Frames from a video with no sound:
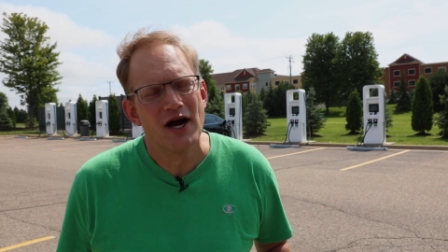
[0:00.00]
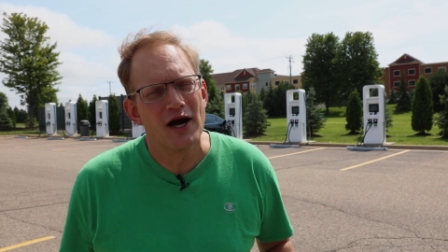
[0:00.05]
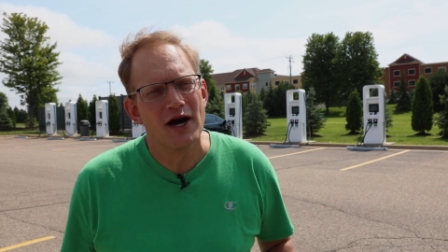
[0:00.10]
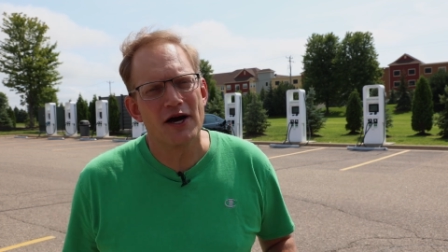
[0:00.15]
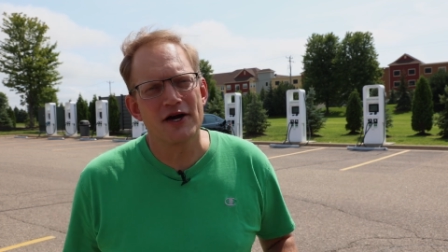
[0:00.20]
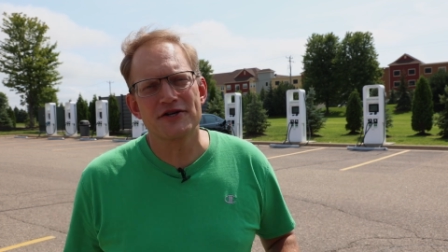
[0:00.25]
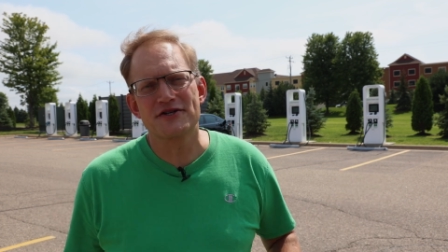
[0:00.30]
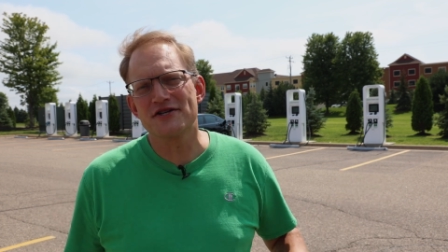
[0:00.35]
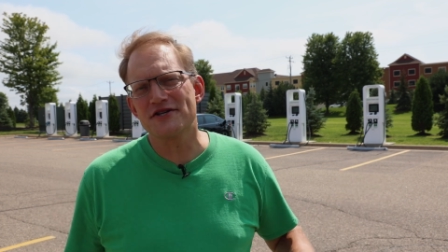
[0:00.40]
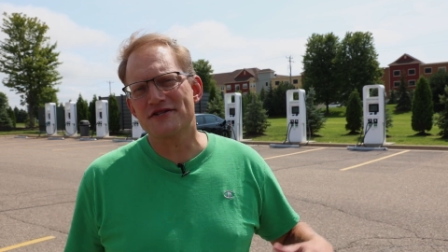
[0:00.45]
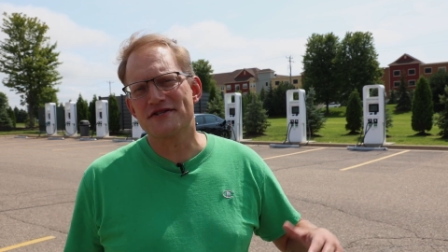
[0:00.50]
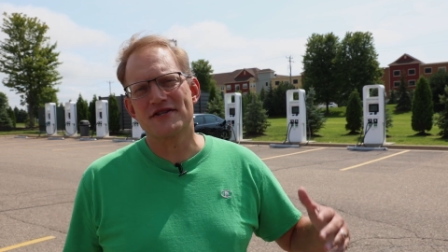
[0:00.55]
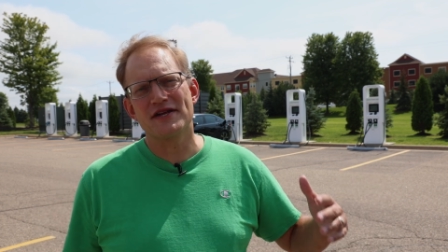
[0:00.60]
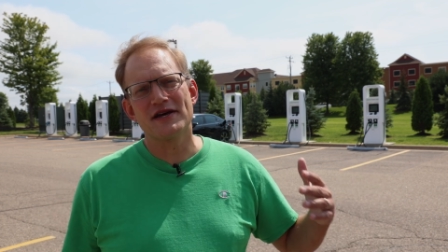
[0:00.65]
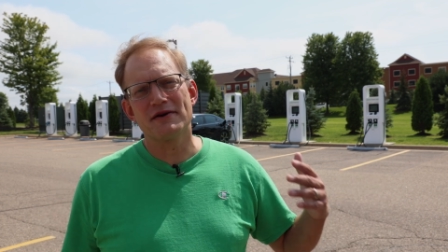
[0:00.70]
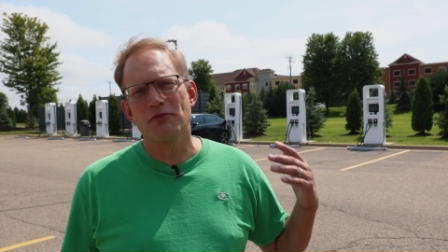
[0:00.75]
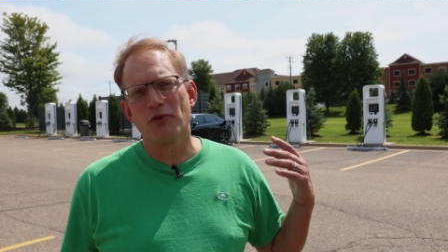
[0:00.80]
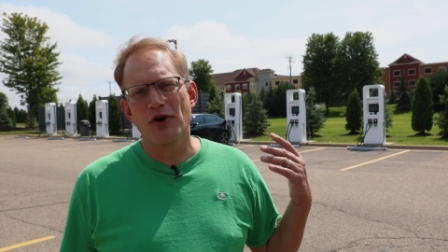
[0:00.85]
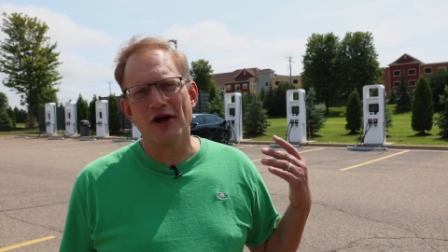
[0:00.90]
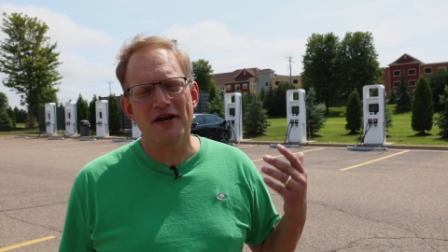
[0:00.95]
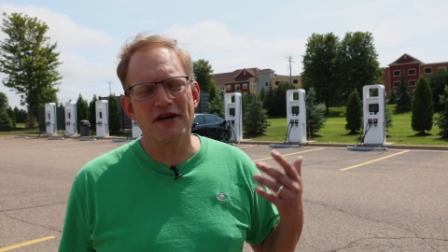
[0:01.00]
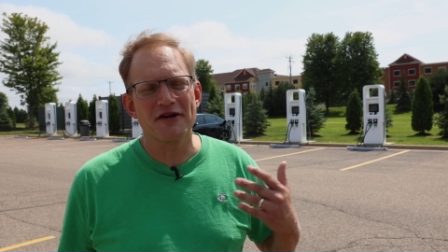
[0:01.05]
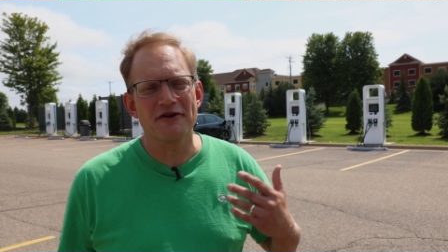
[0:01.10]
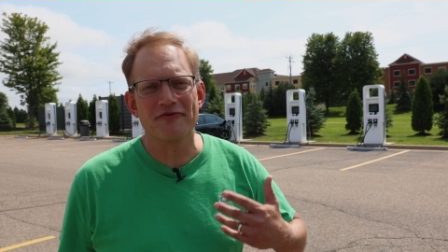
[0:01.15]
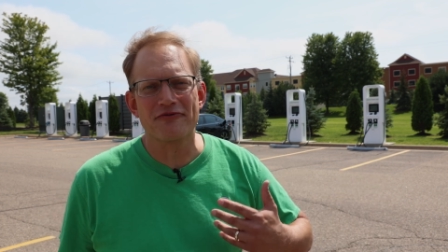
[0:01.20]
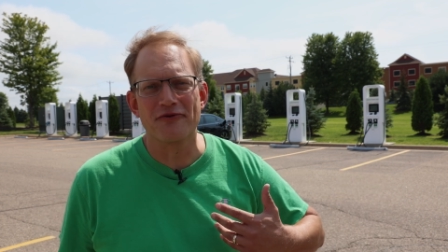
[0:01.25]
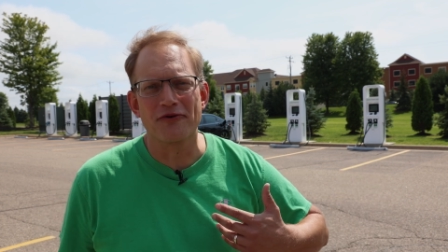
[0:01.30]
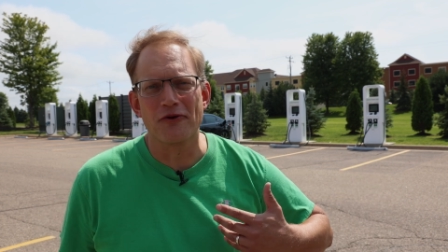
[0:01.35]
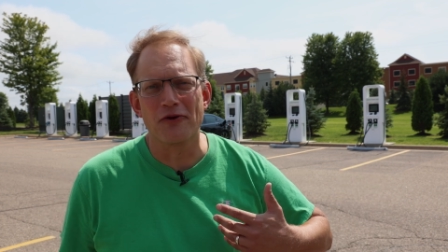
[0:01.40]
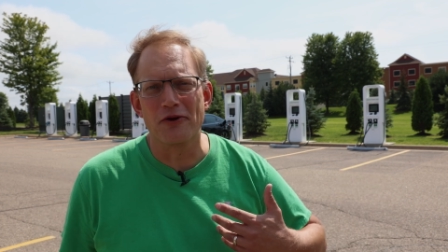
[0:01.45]
are just them waiting
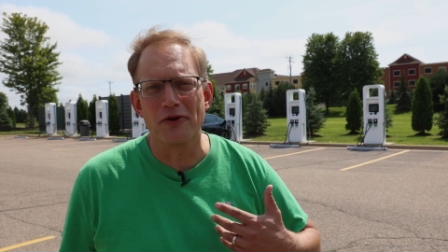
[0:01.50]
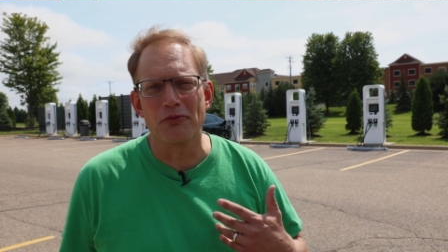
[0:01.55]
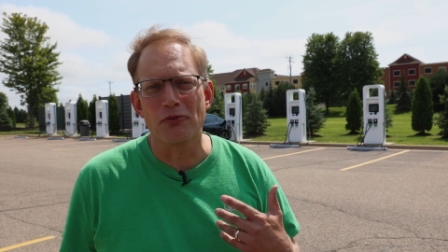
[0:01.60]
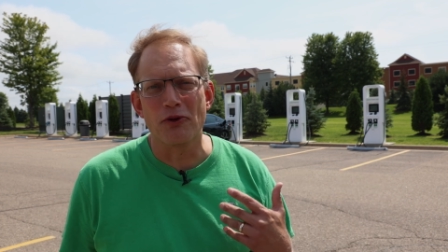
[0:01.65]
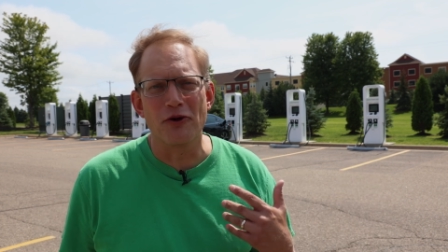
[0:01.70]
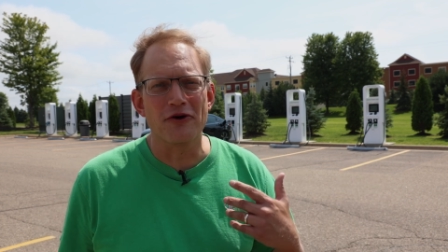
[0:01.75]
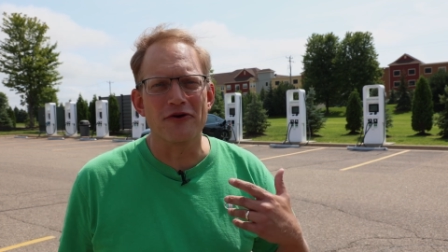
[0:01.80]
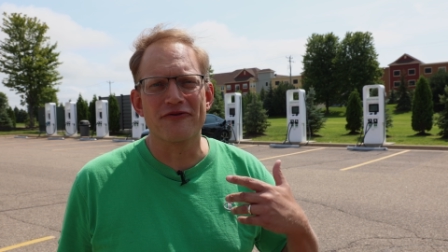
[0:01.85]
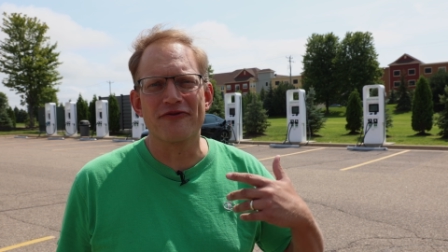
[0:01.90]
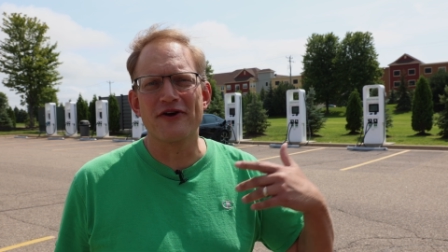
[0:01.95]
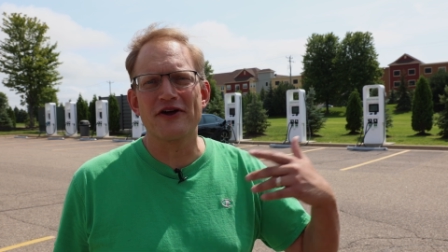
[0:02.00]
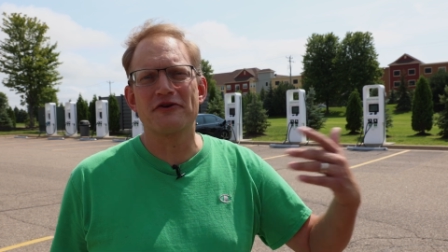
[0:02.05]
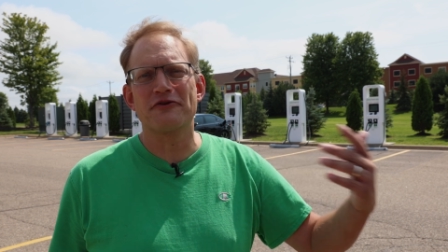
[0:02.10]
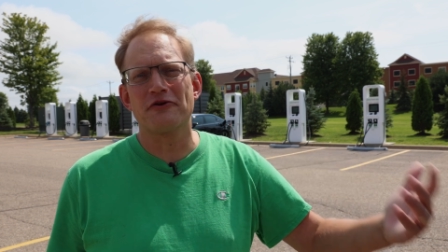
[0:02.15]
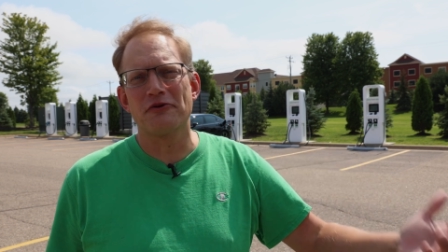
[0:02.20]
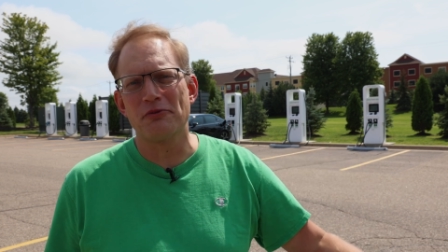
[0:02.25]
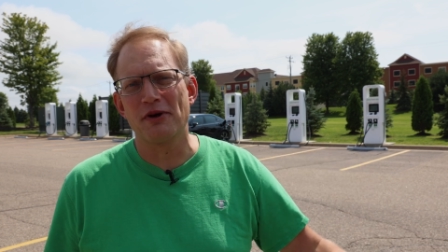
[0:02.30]
for more federal